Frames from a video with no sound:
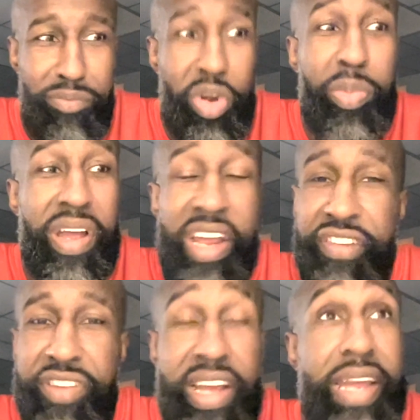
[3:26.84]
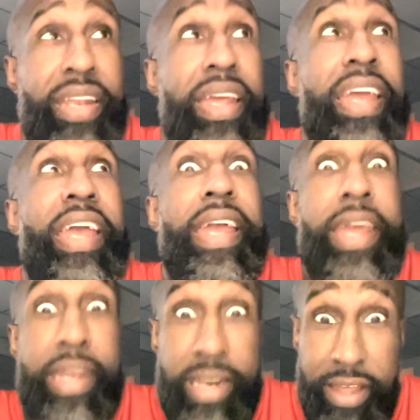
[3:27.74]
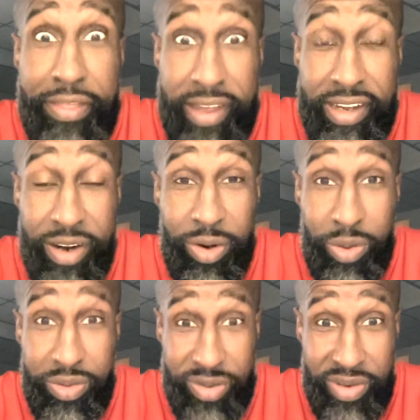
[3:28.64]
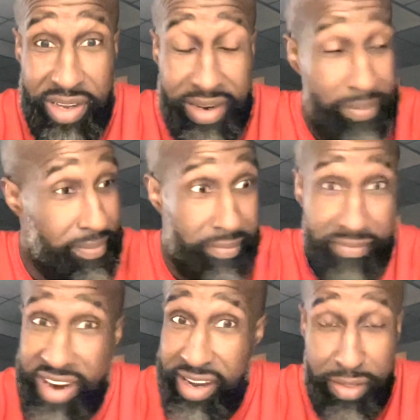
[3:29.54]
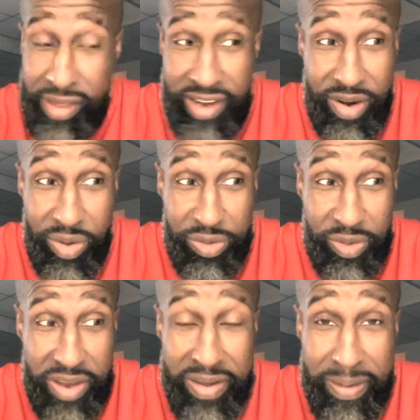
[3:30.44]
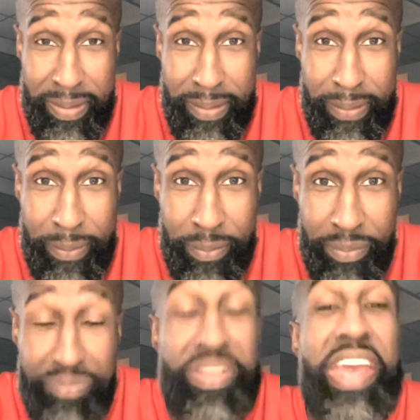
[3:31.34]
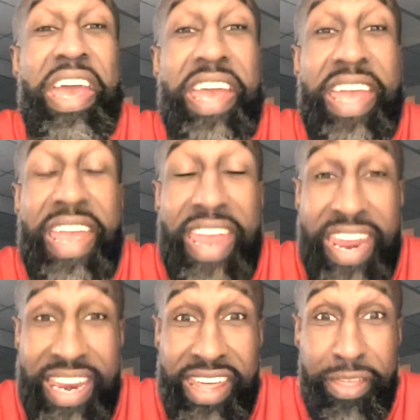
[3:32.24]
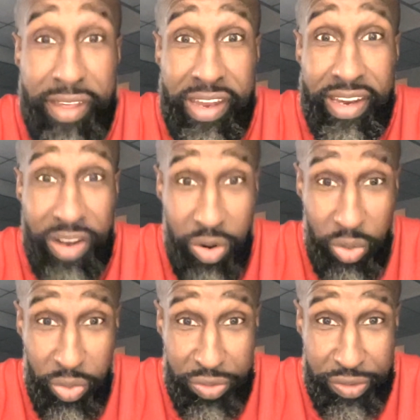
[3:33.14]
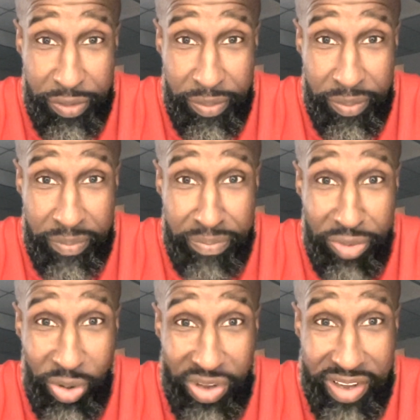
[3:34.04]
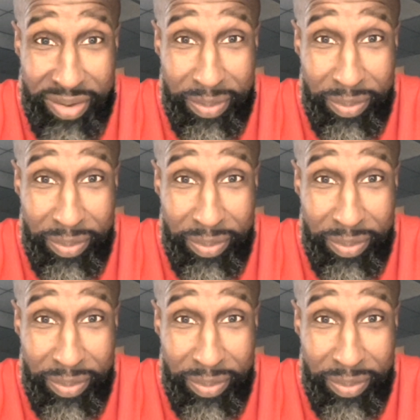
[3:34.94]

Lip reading: No man's land. Anything goes, okay? Anything goes, okay? Anything goes, okay?